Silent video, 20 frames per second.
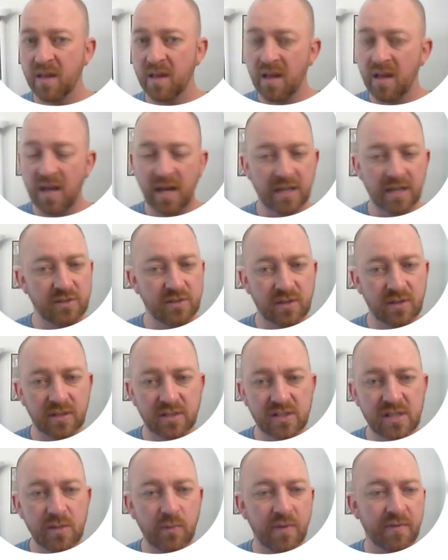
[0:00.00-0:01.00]
As you can
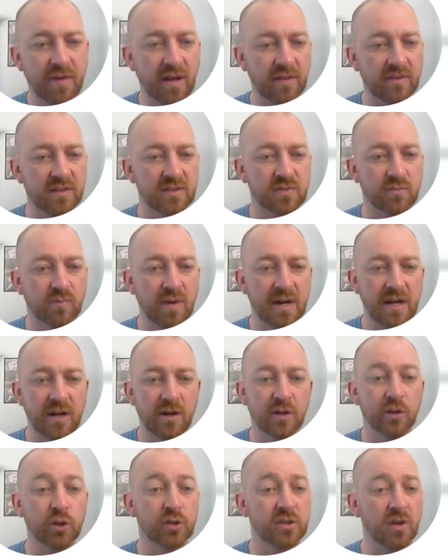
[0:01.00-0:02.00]
see, we've got this right here. It
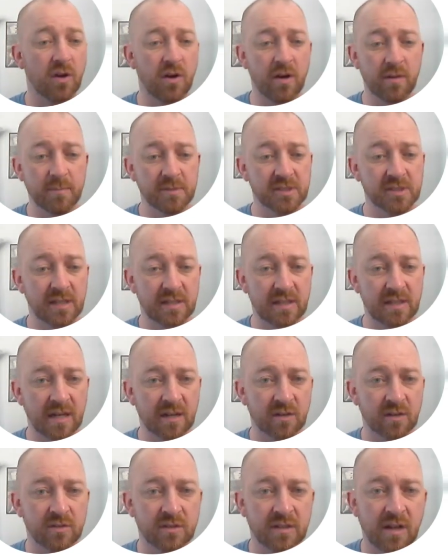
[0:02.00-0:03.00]
looks almost
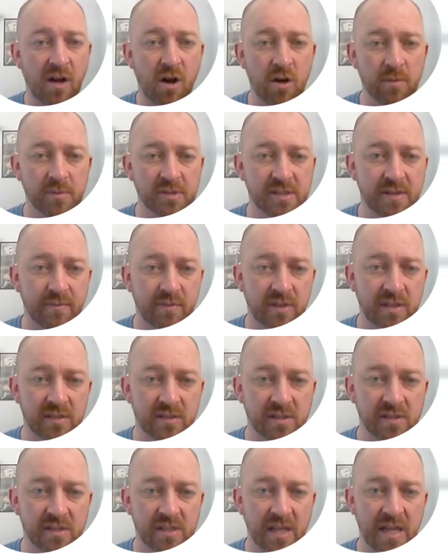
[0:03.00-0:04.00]
identical. Almost everything's the
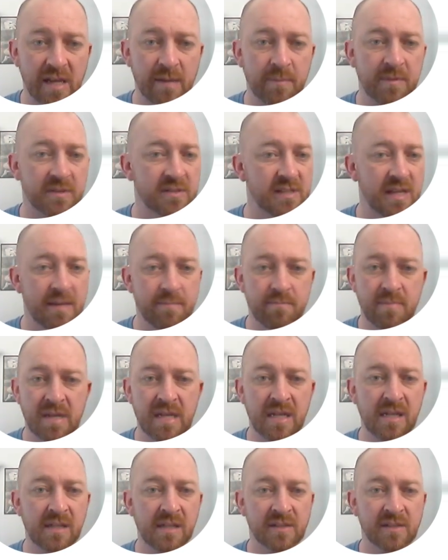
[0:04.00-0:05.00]
same
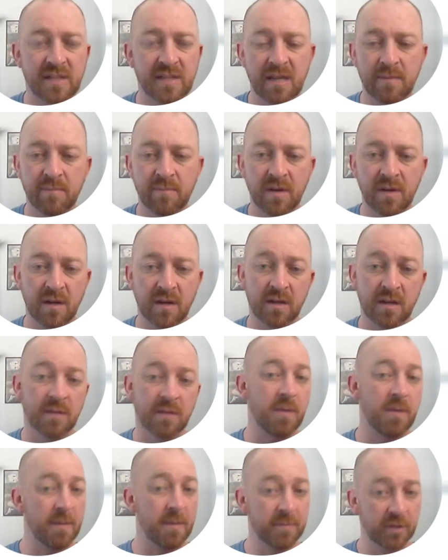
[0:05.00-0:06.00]
mean, same
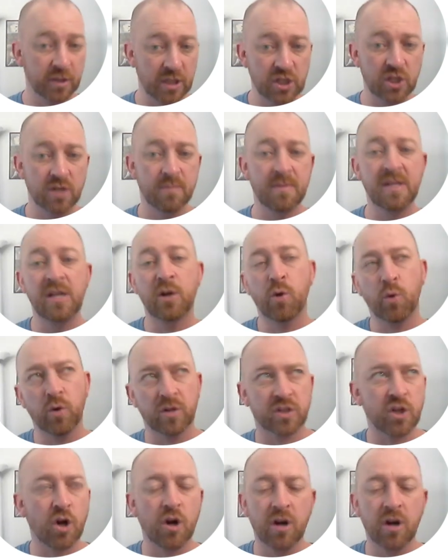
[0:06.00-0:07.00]
population mean or
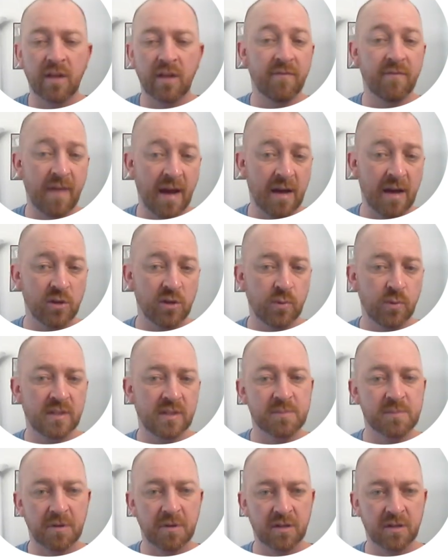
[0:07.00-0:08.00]
target value in this
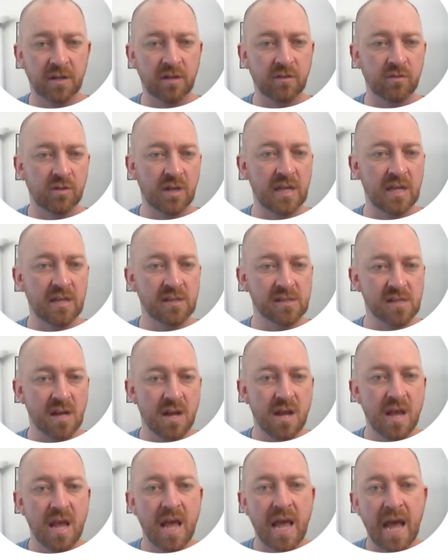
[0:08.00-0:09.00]
particular case.
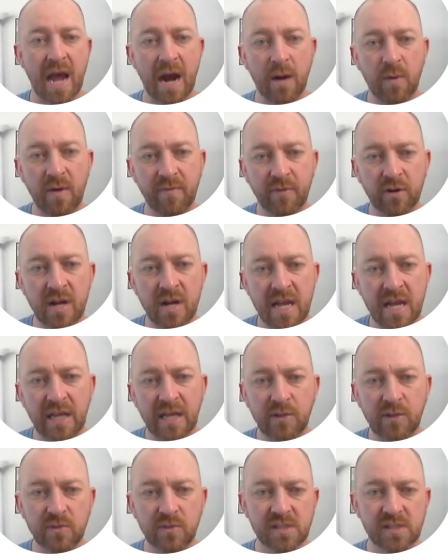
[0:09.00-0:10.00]
However, it
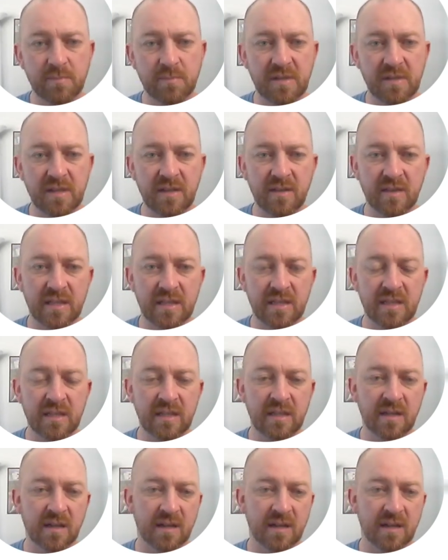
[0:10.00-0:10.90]
used to be the